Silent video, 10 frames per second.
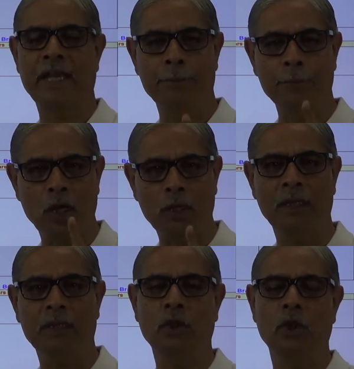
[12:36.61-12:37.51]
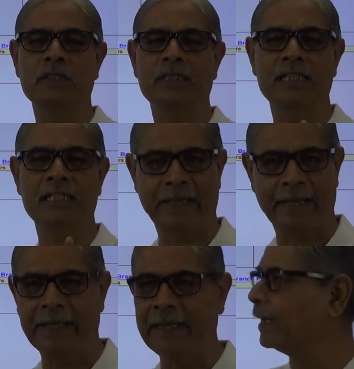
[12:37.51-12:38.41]
abnormal loss is
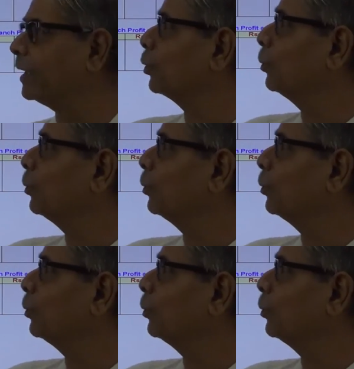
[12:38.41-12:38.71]
credited to